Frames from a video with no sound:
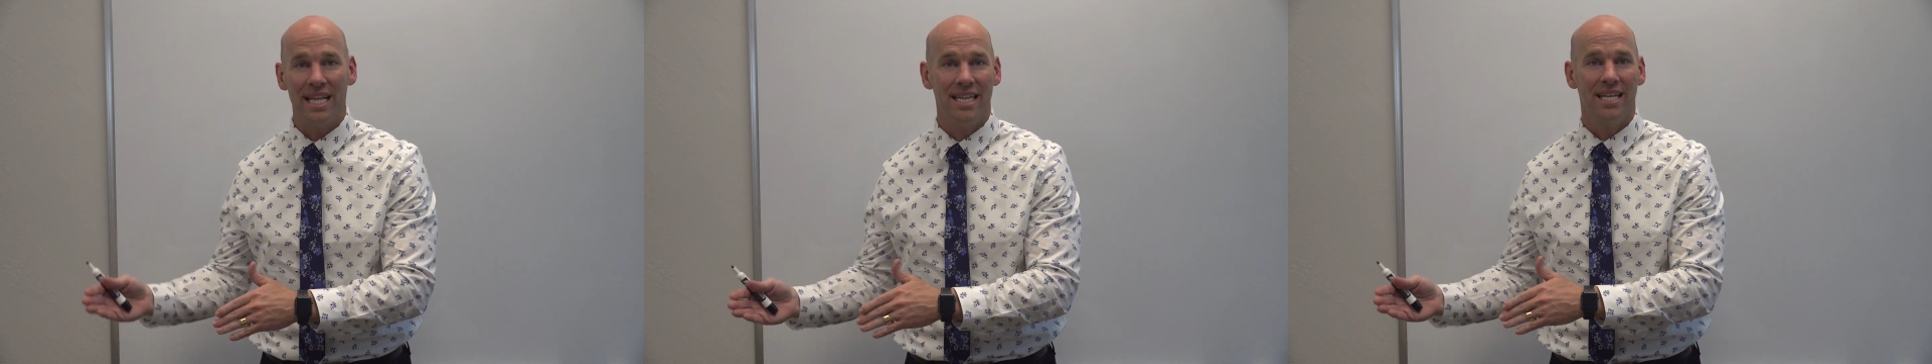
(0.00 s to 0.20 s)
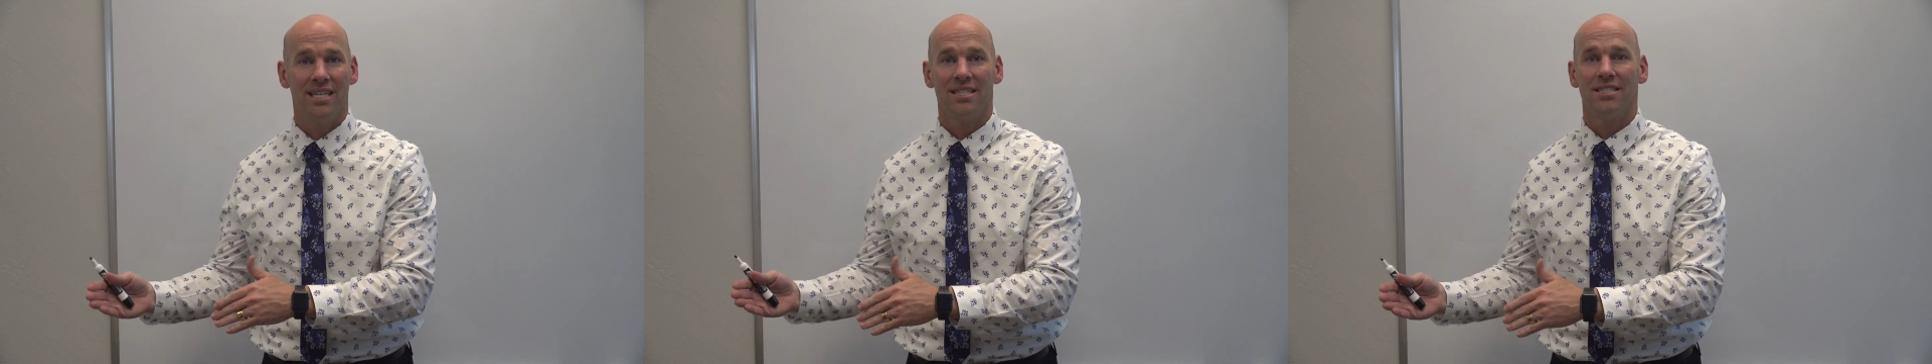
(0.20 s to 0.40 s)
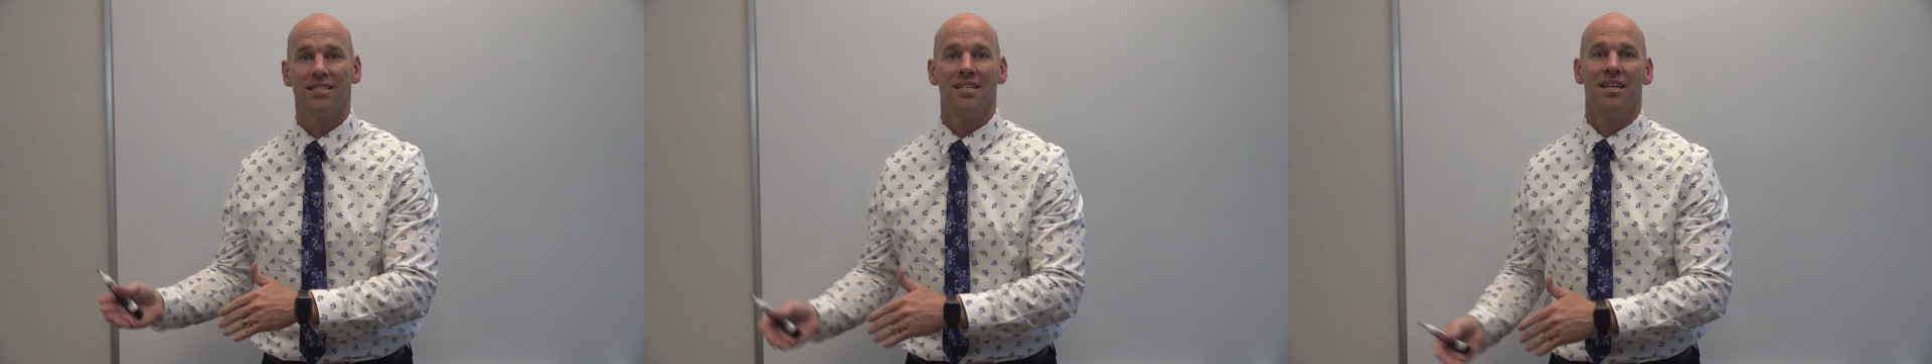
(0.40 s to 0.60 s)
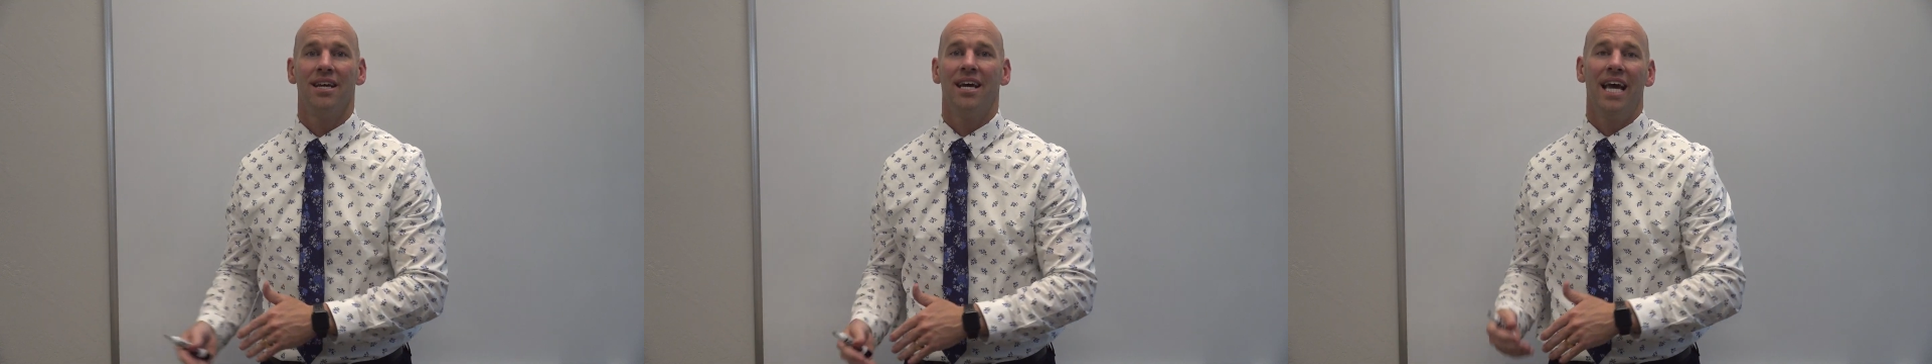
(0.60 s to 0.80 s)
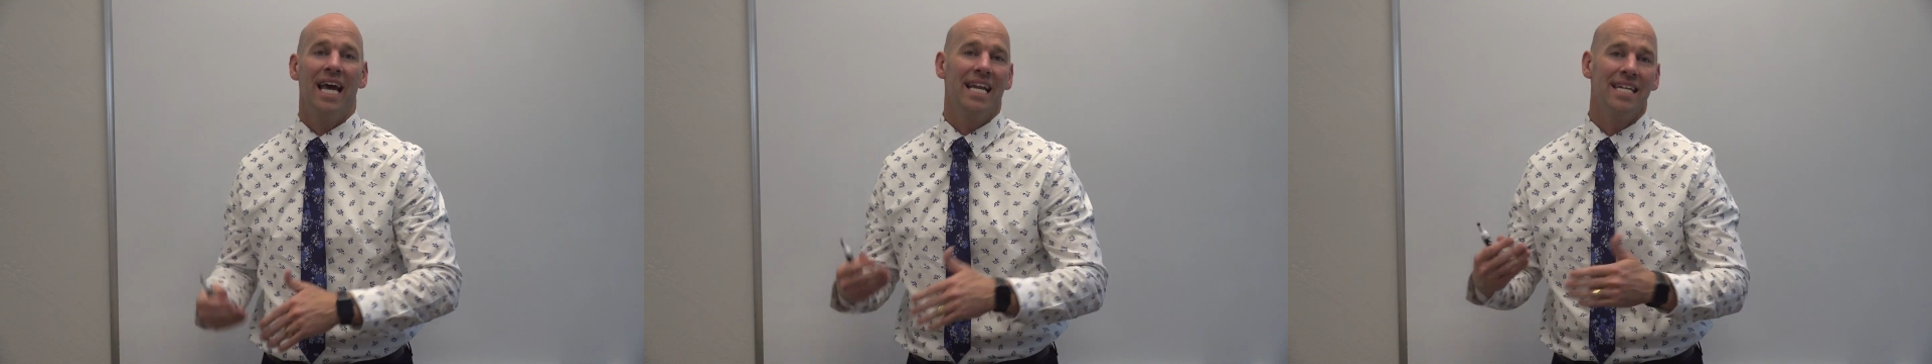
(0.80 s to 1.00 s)
this
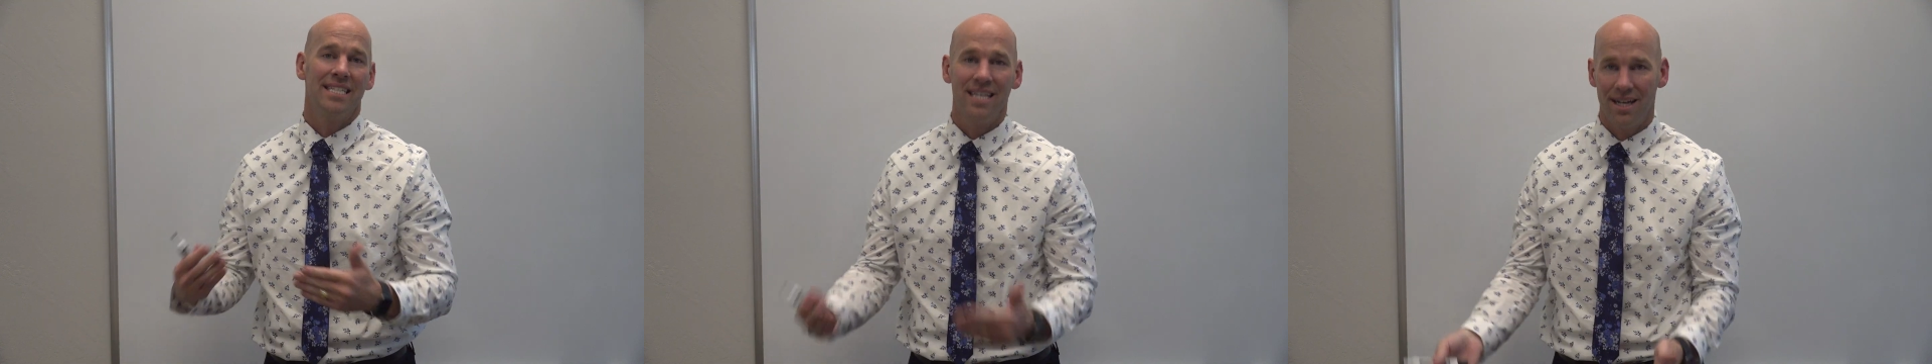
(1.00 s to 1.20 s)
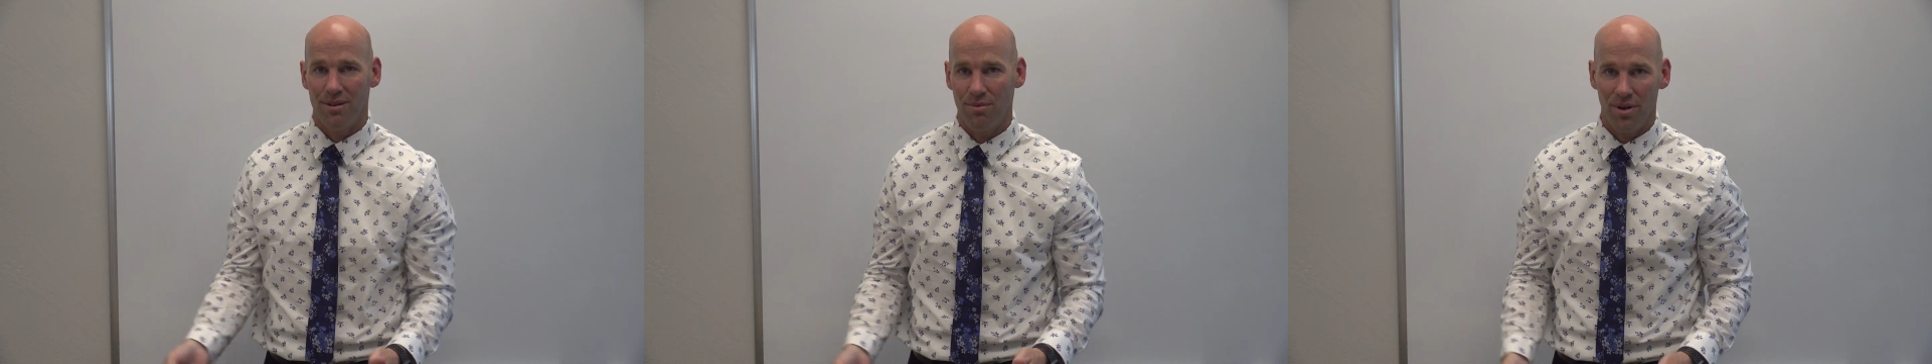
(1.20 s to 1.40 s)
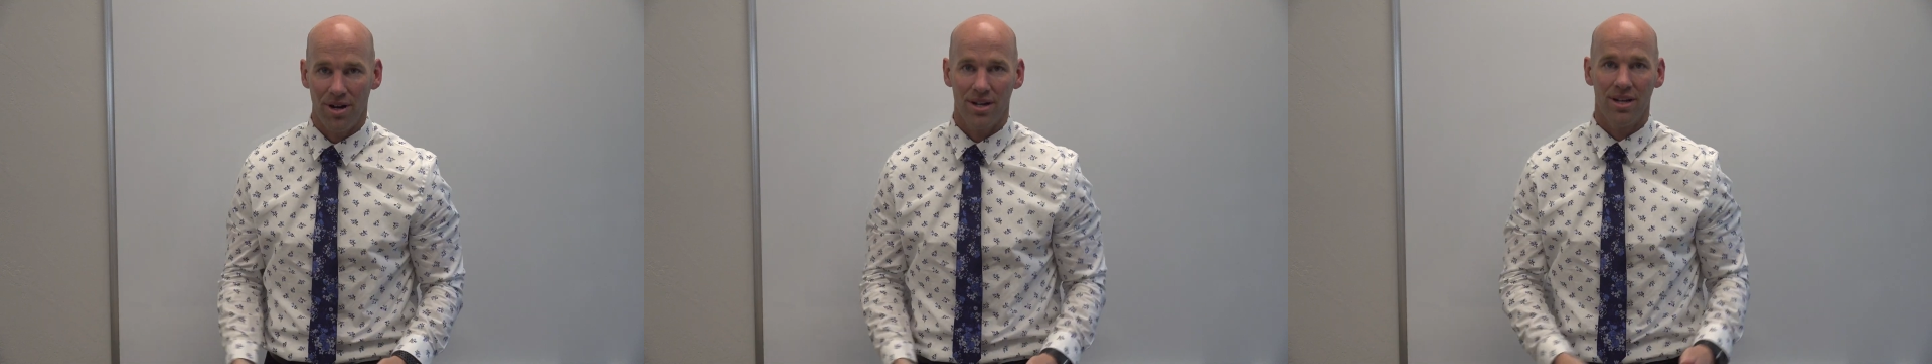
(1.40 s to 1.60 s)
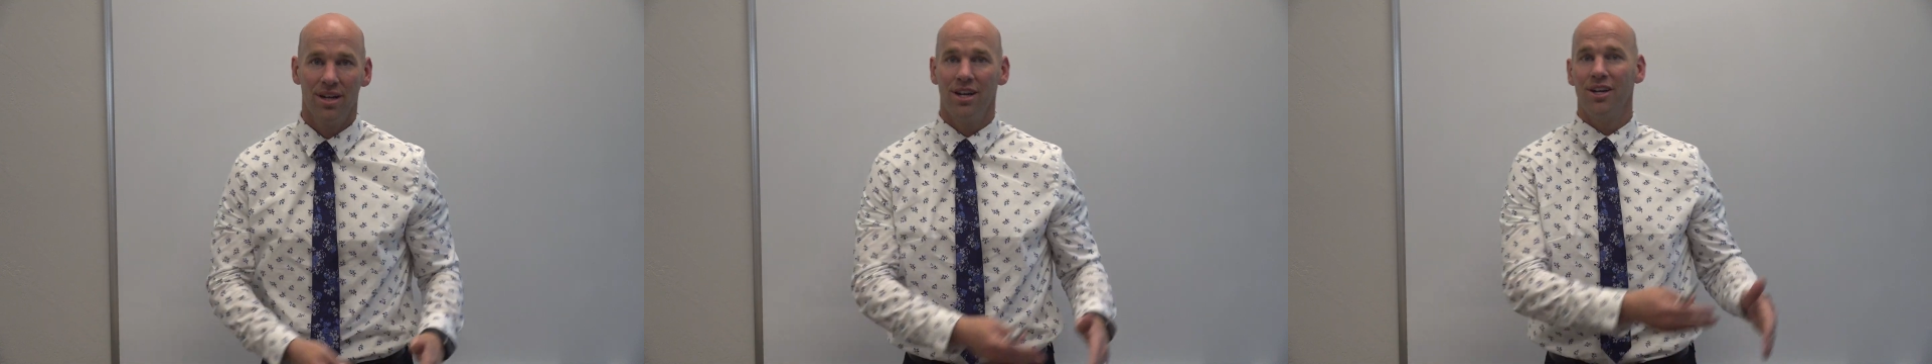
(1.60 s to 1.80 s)
and it didn't work.